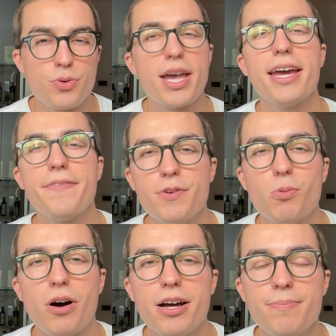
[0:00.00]
can if you
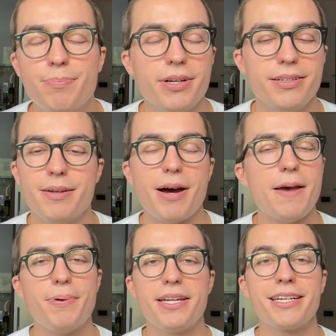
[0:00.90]
want, but in
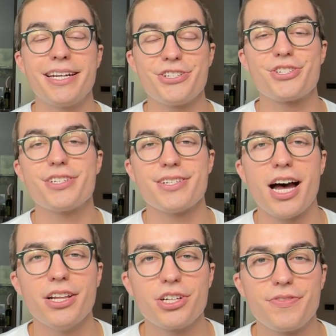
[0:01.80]
my opinion, it just does
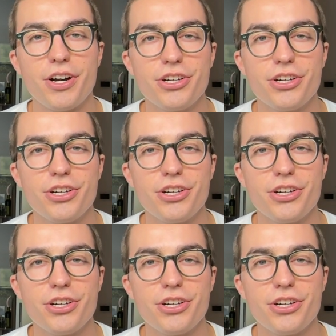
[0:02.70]
not look very